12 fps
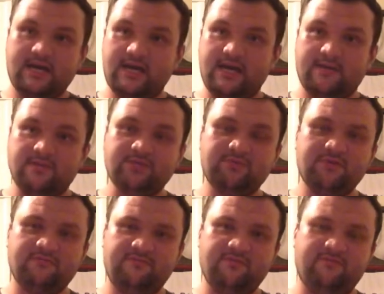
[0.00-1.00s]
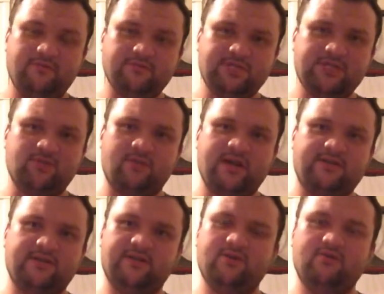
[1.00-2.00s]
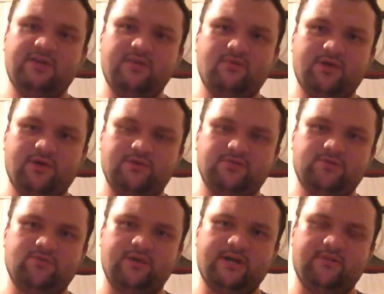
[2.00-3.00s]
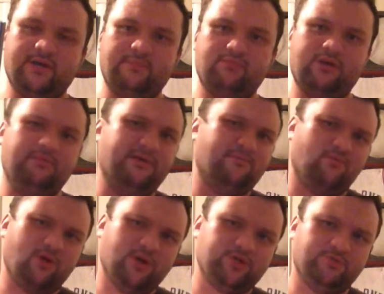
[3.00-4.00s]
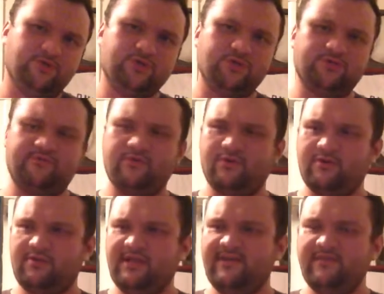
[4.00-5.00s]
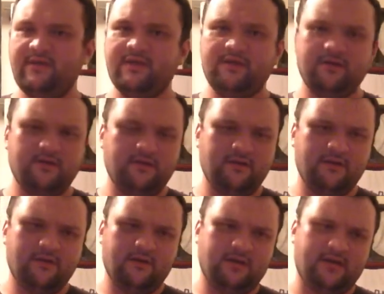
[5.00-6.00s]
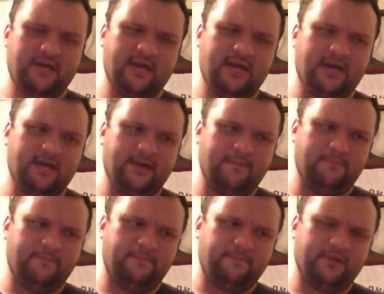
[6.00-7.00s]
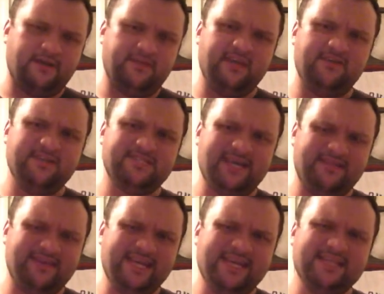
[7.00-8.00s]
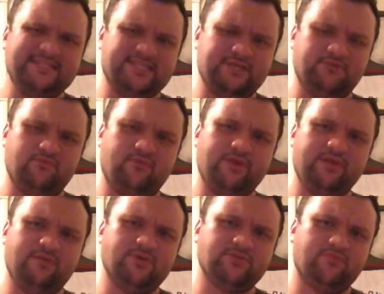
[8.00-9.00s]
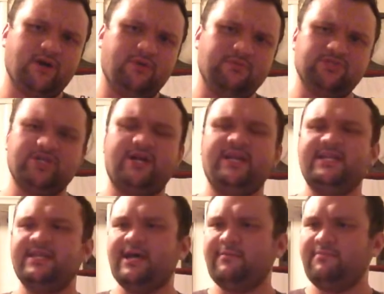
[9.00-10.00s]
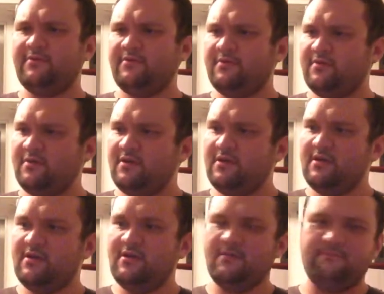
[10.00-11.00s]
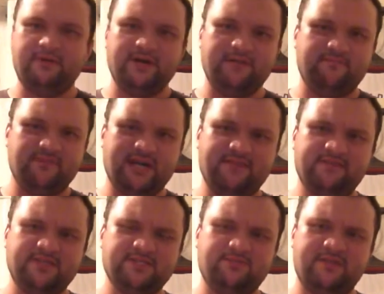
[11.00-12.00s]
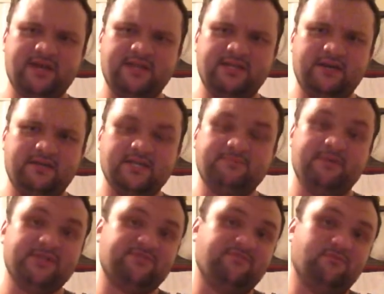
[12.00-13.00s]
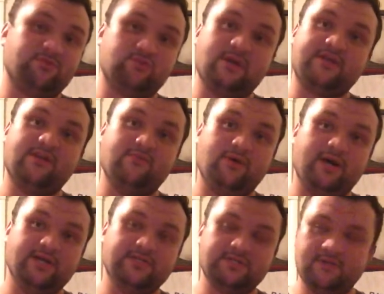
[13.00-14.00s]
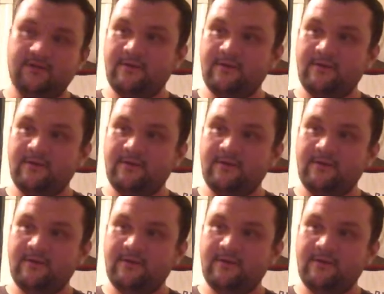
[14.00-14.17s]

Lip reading: And this is one of the few films he directed. I know he went on to direct, like, Premium Rush with Joseph Gordon-Levitt. And I think he did Secret Window as well with Johnny Depp. But I think this is, without a doubt, his best film directing-wise.